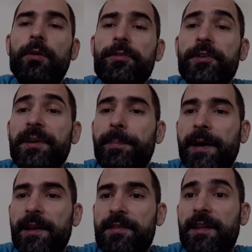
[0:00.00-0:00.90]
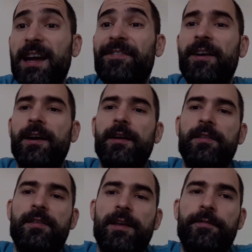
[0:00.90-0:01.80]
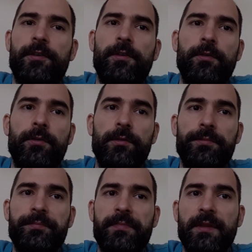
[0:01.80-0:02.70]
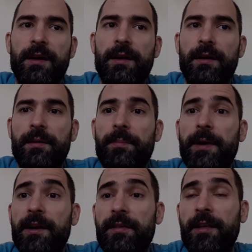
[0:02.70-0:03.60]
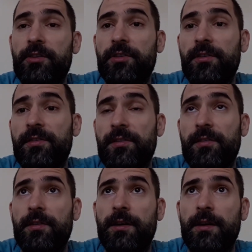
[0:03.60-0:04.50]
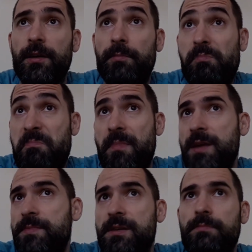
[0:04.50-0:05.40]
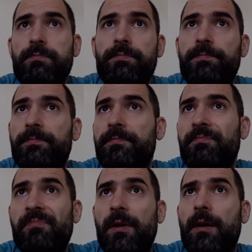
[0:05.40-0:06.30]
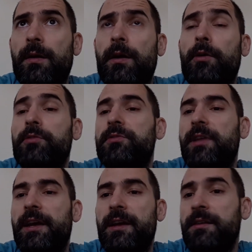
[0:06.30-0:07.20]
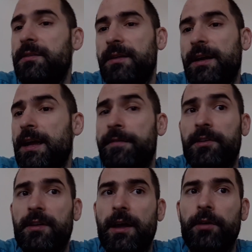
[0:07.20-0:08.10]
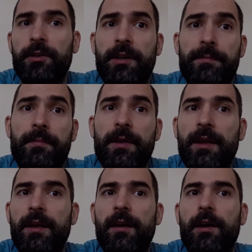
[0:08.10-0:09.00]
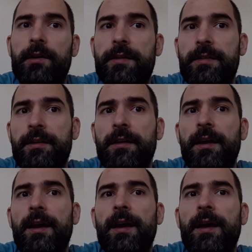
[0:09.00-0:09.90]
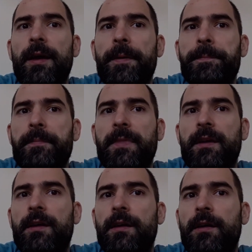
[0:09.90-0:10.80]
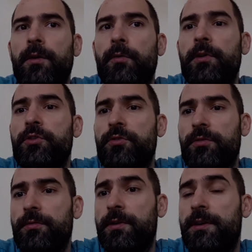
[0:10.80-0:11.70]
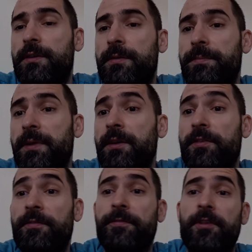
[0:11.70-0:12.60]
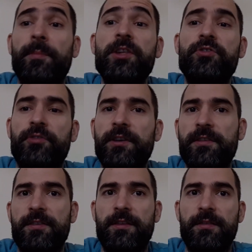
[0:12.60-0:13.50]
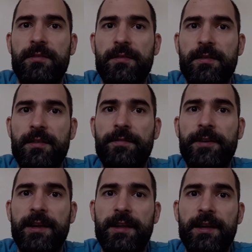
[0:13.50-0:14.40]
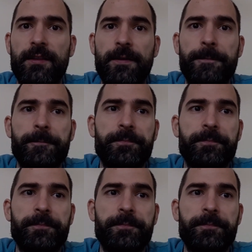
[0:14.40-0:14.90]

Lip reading: Also in the past, I've had several PIDA sessions, maybe around 10, I haven't counted them honestly, which were because of some injuries and stuff like that,